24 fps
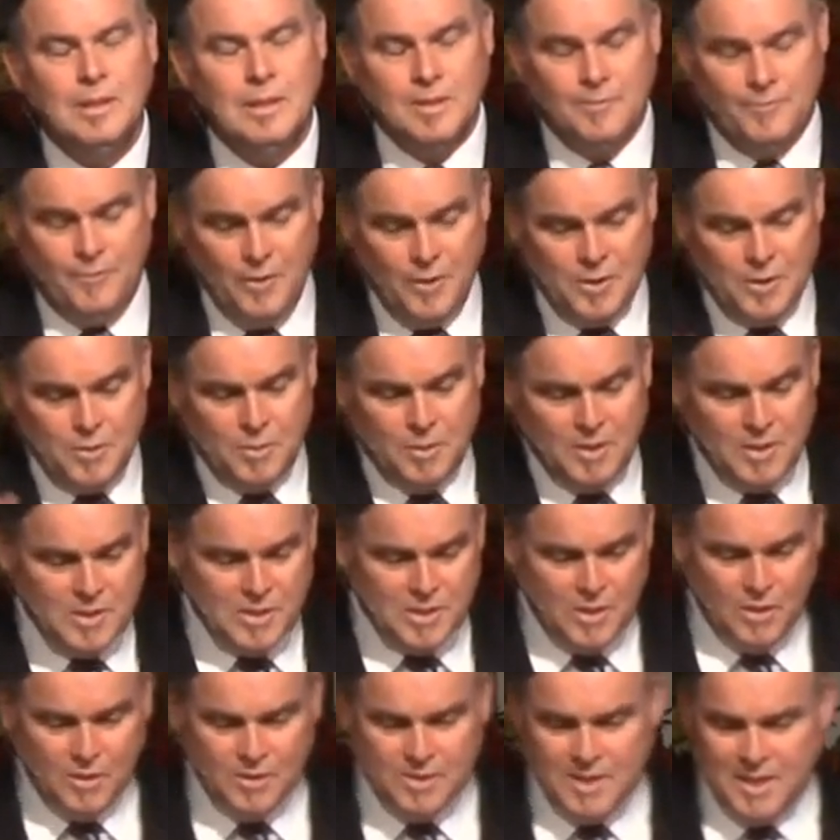The first one is
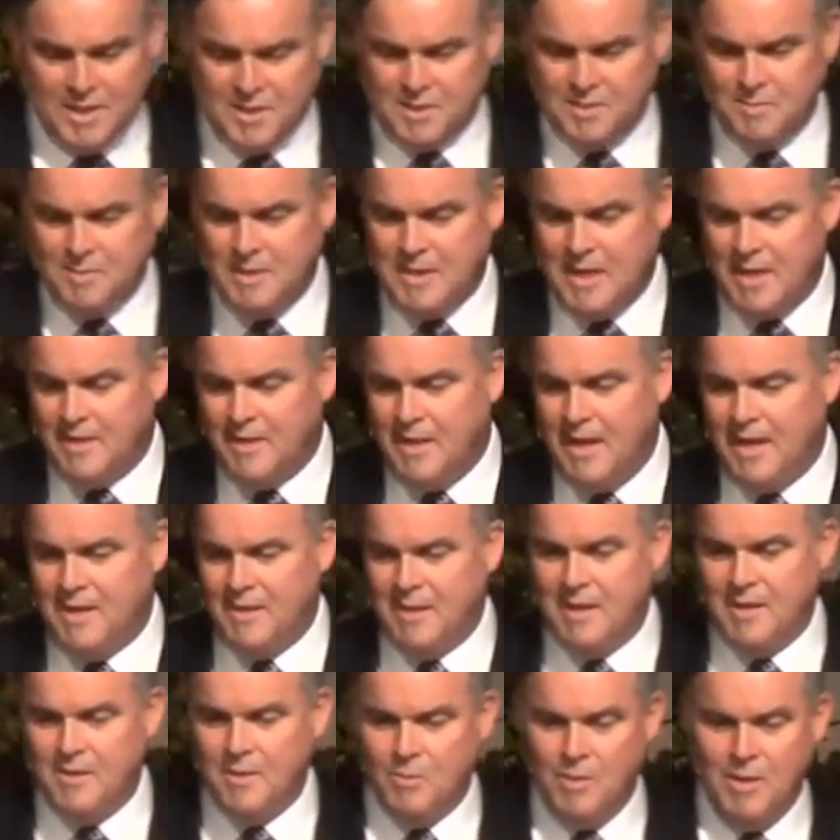the Old Testament, and,
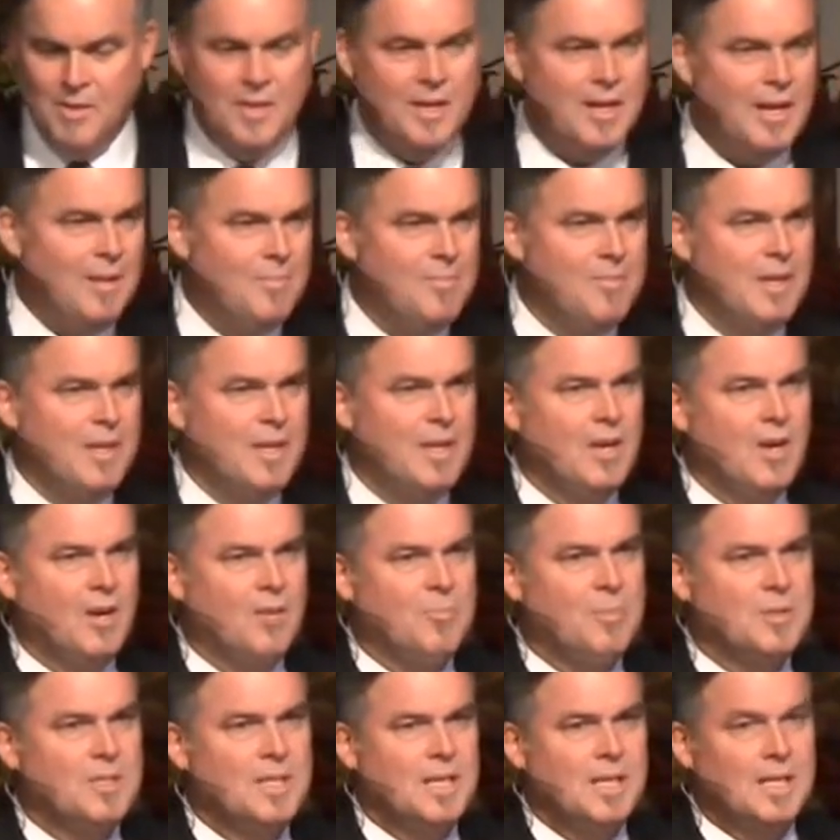and, and the one that I'm thinking
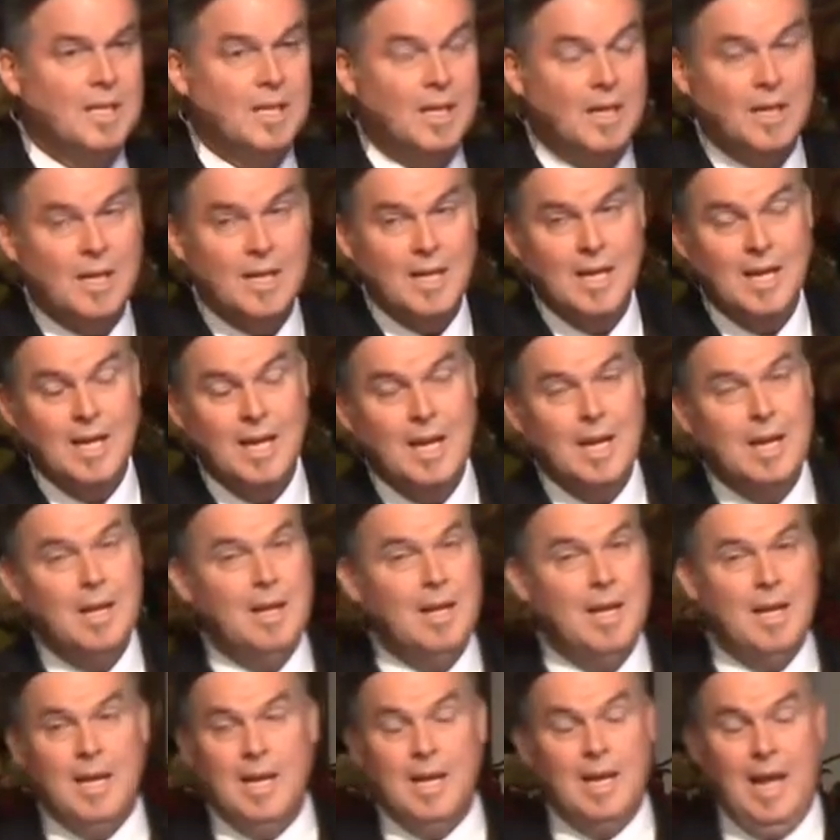of particularly
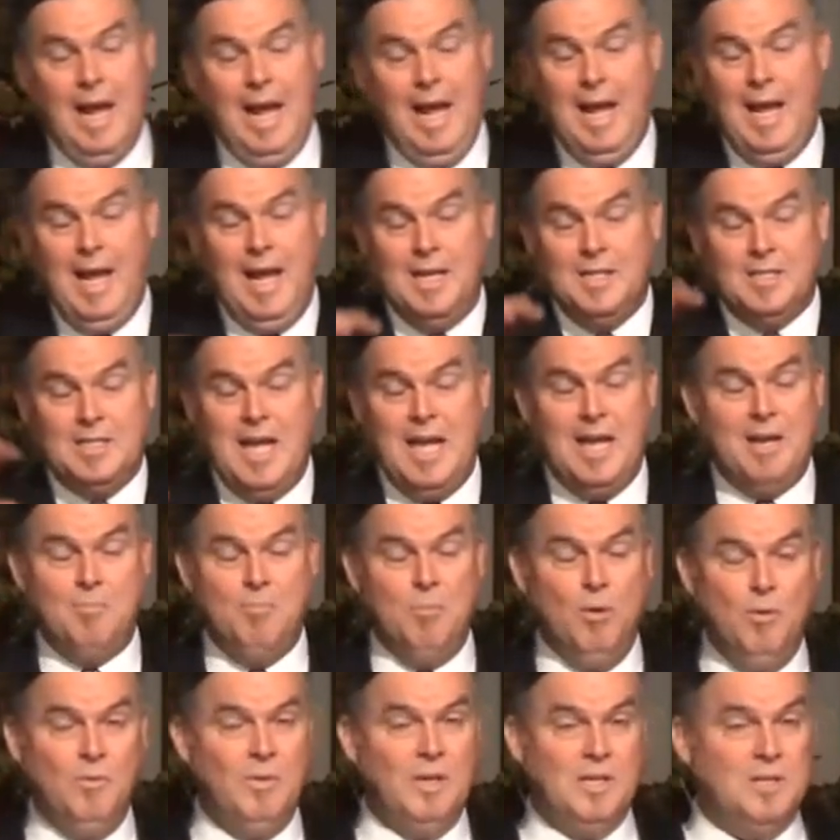has had
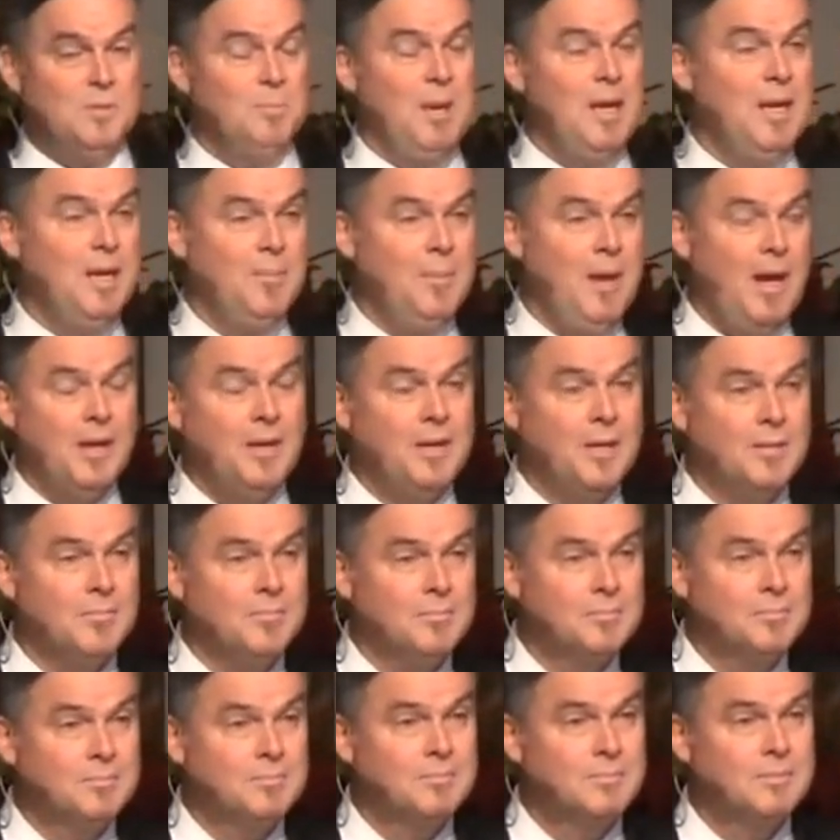movies made about it.
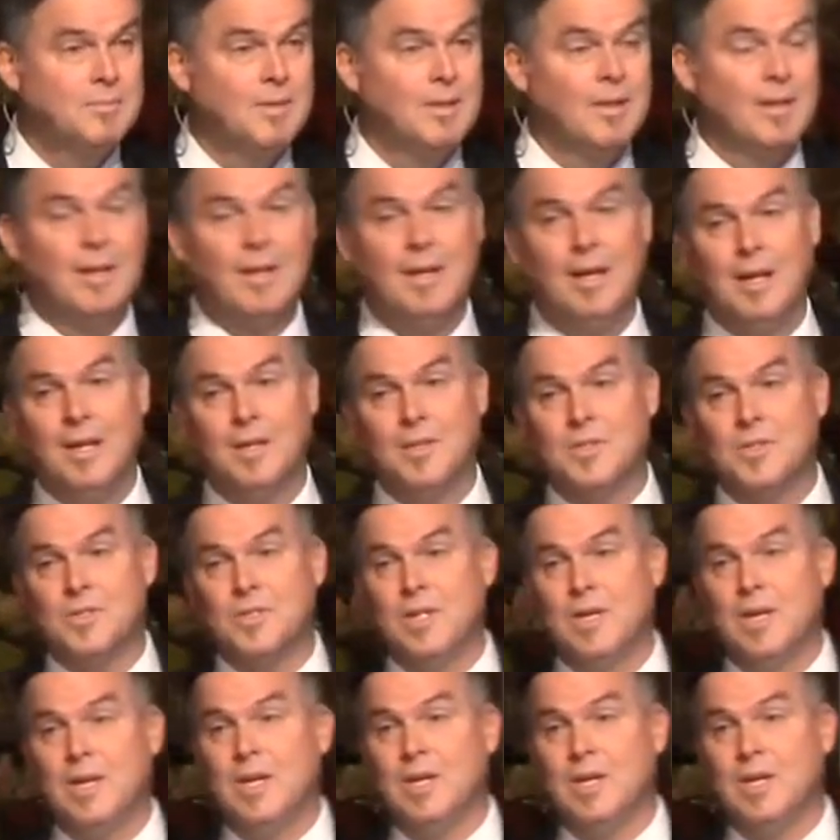It's